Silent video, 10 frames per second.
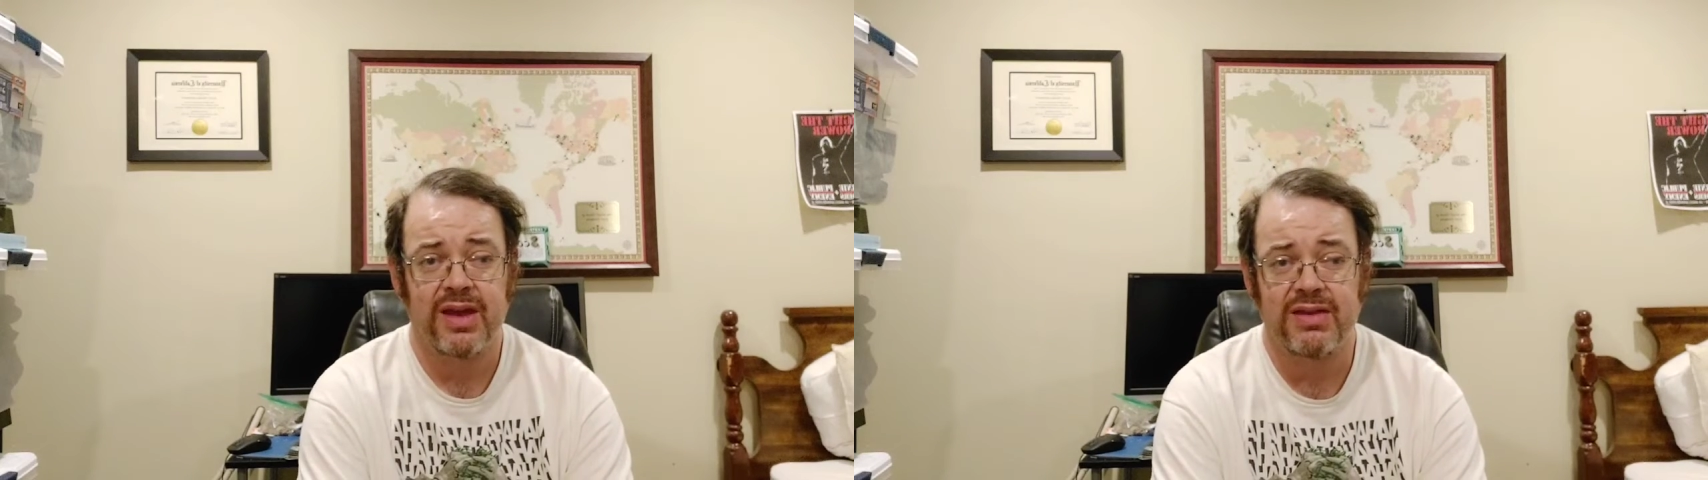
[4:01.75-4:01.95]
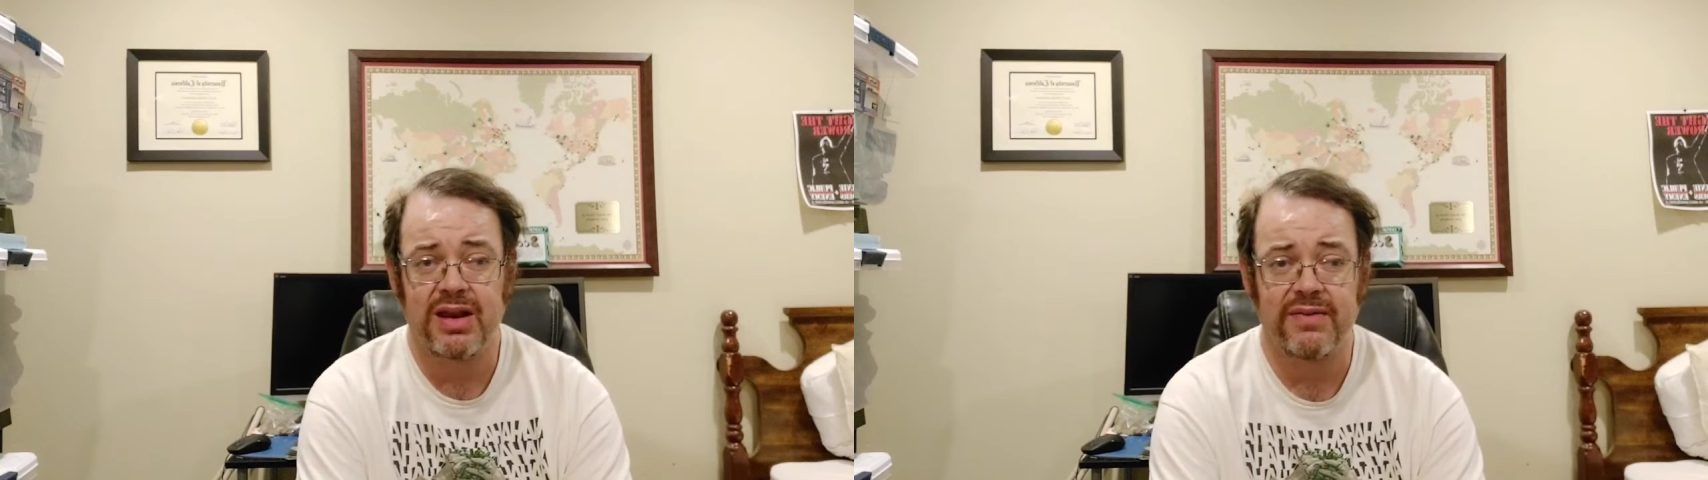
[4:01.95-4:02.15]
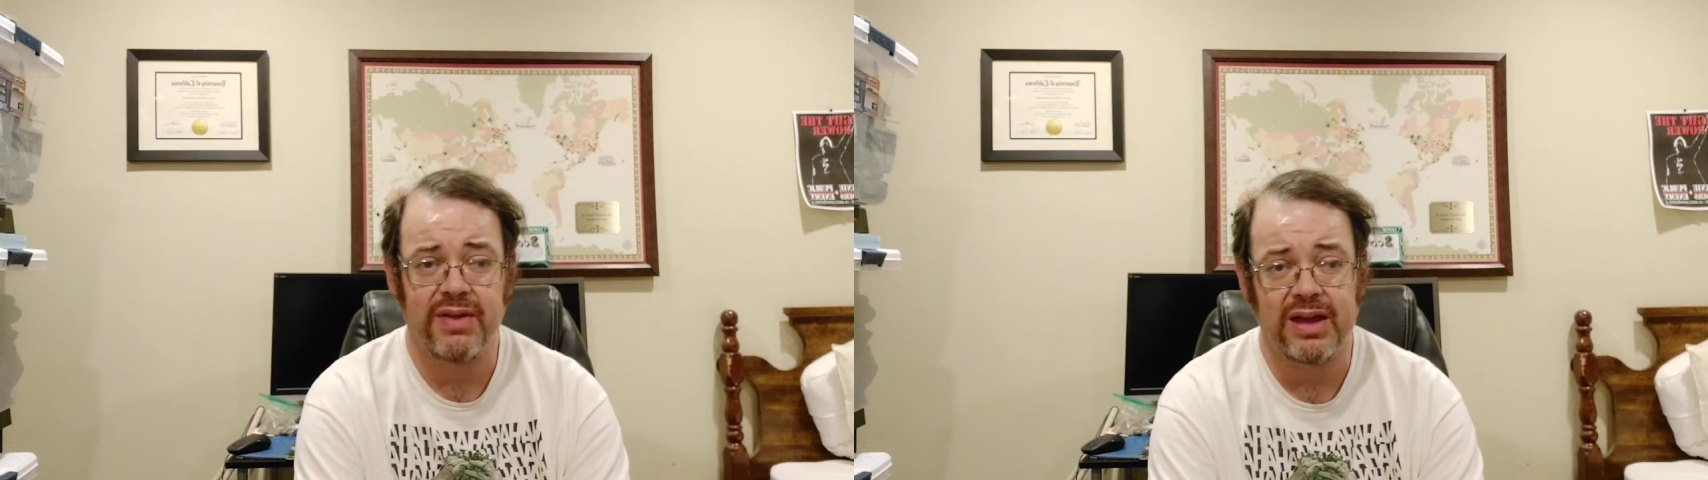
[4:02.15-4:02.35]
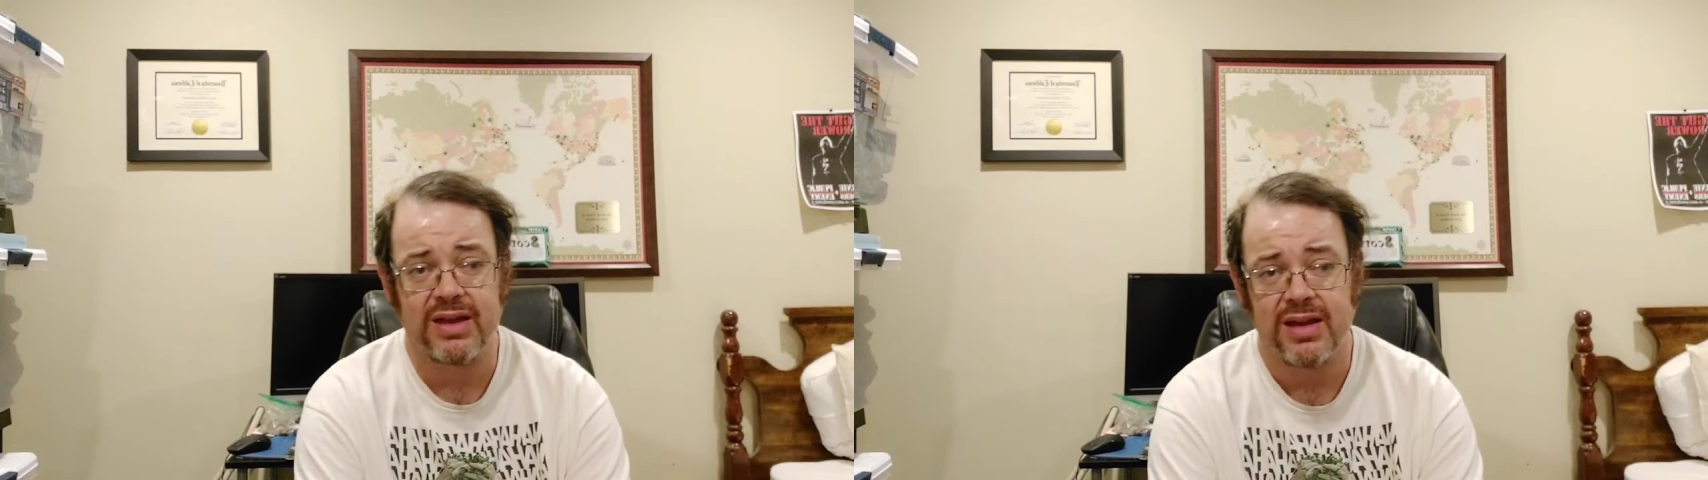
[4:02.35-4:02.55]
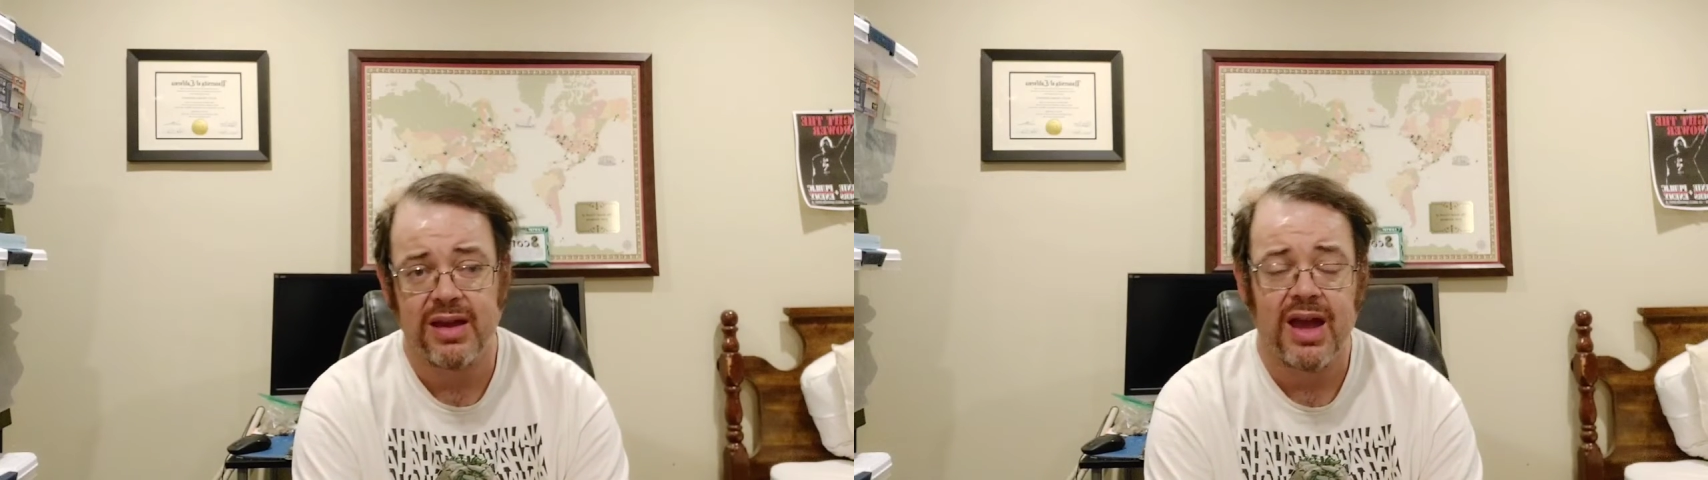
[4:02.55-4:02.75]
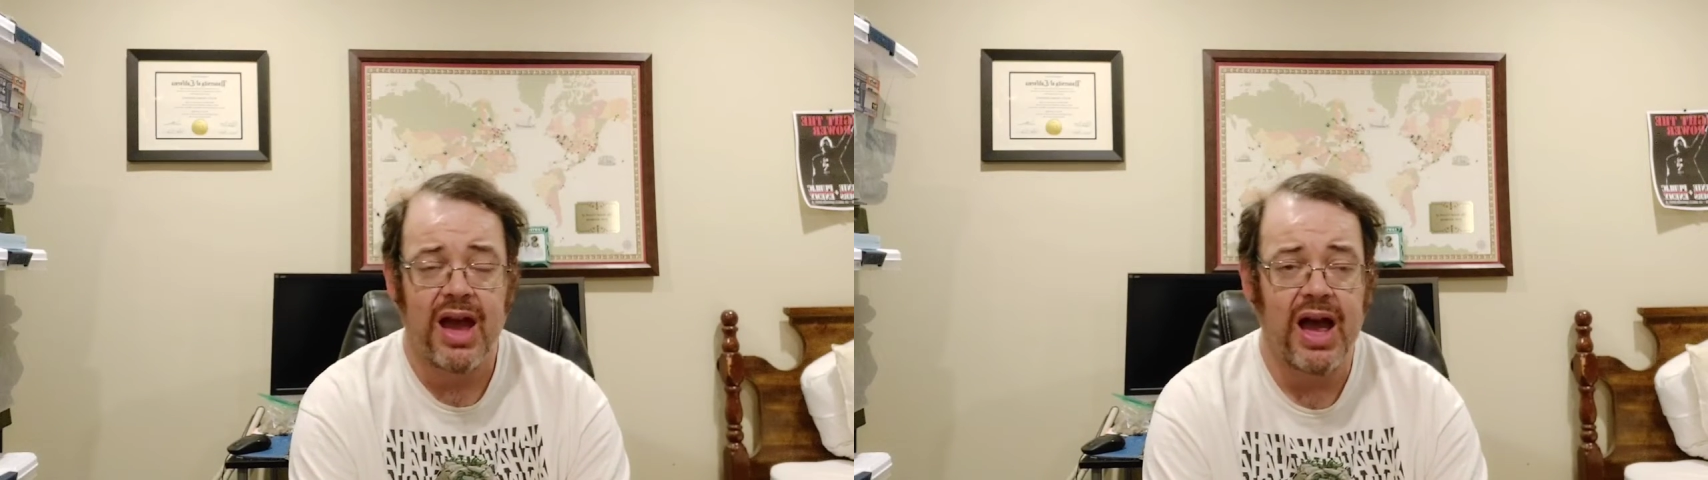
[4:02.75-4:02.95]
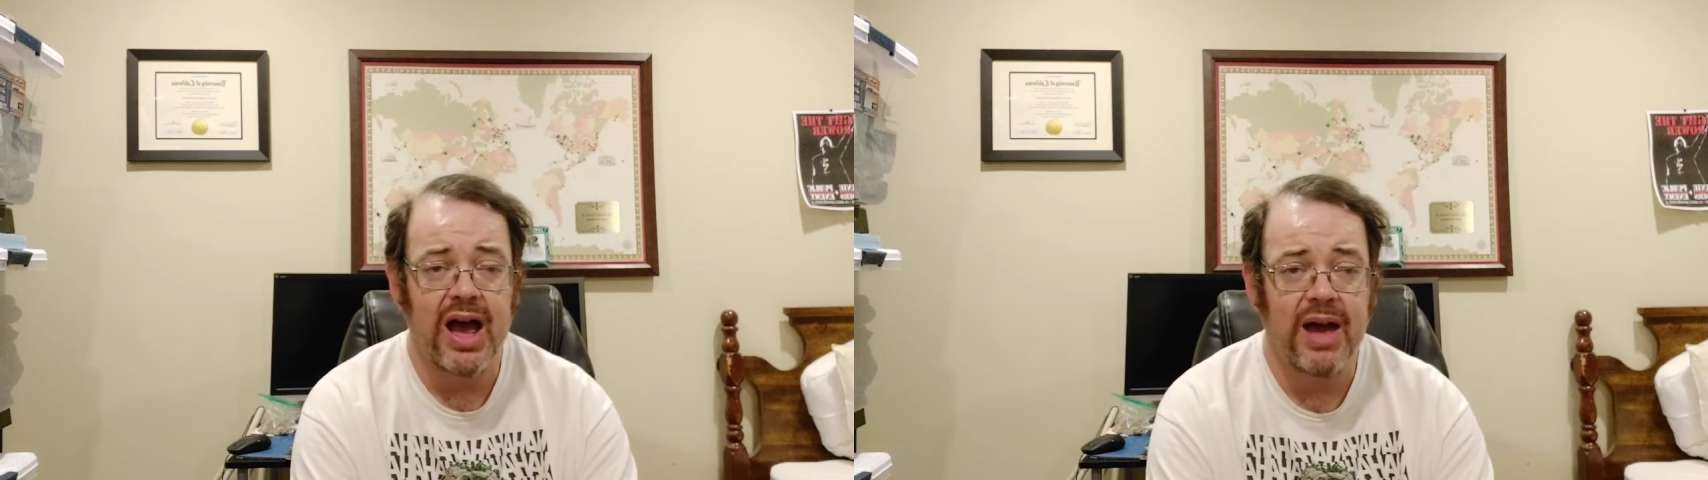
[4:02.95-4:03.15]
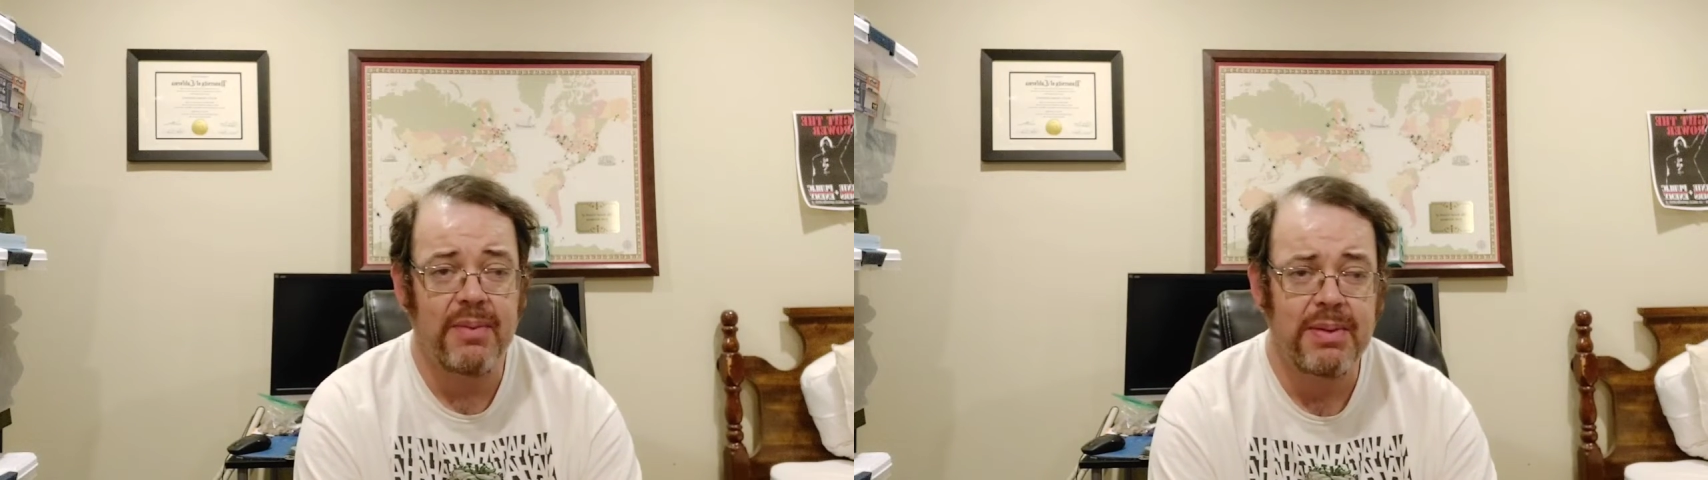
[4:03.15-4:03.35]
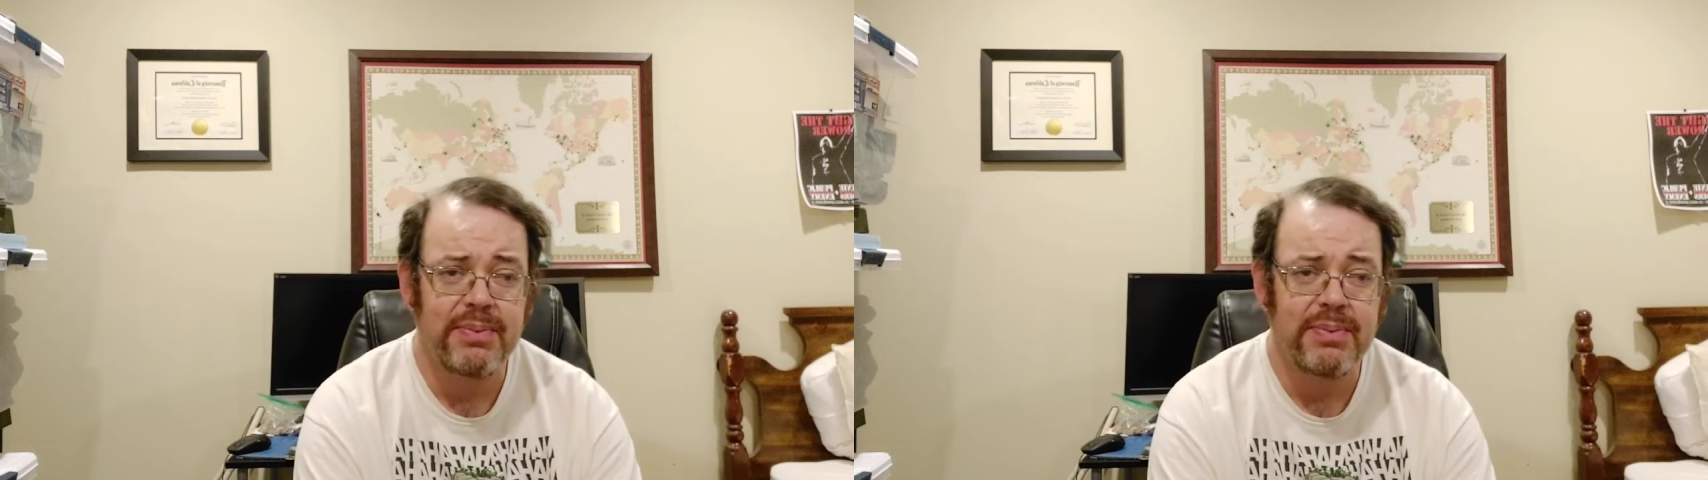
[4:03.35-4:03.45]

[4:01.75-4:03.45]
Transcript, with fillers: Instead of like, um,